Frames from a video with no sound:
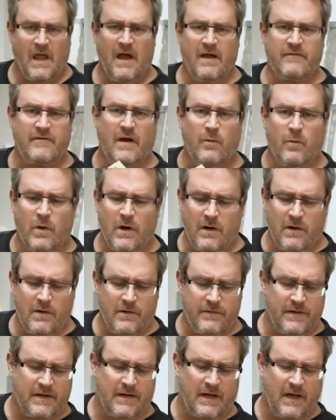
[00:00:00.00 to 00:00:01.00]
I've got one other
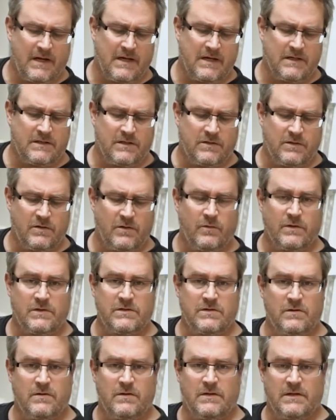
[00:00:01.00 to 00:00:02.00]
thing I need to do with
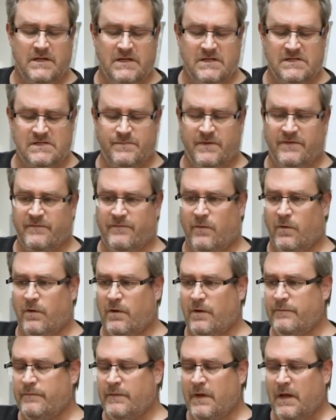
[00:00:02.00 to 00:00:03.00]
2 of these
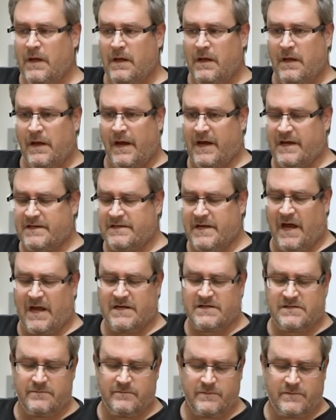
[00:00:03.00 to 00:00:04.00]
before I
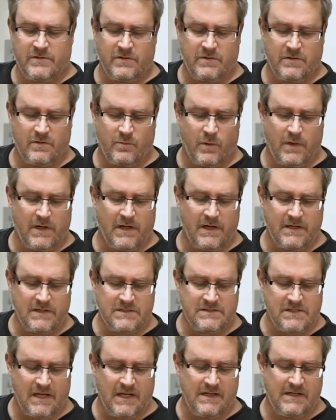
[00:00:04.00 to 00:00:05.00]
attach them to the
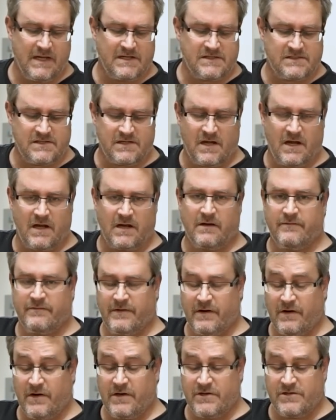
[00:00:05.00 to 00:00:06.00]
wings, and that's to cut a
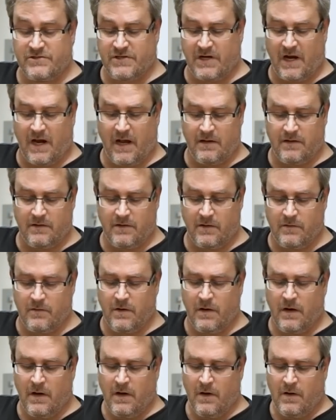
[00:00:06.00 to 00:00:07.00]
very
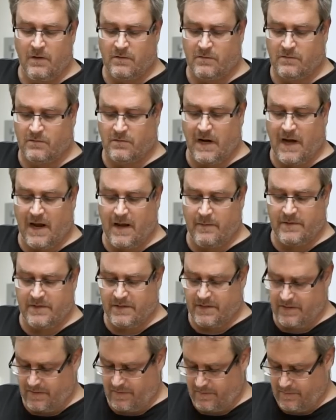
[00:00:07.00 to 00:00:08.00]
shallow rabbet
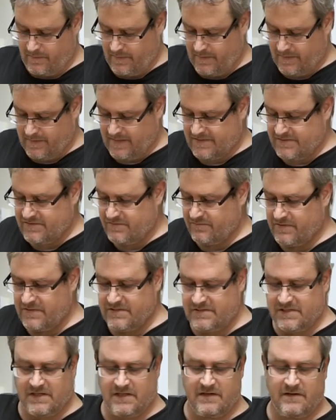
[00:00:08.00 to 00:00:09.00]
here, and that's to
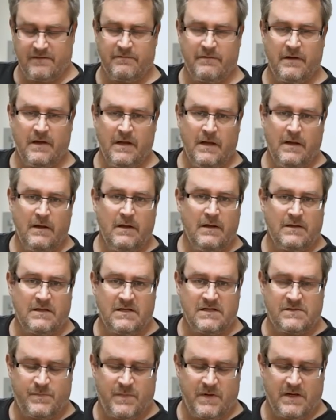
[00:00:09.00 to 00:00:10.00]
receive
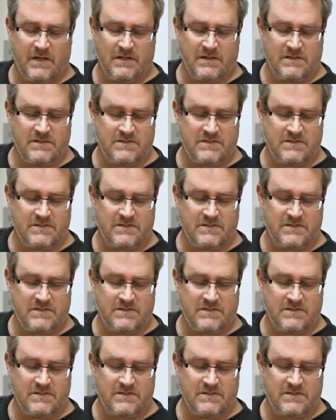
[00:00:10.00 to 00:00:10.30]
this peel and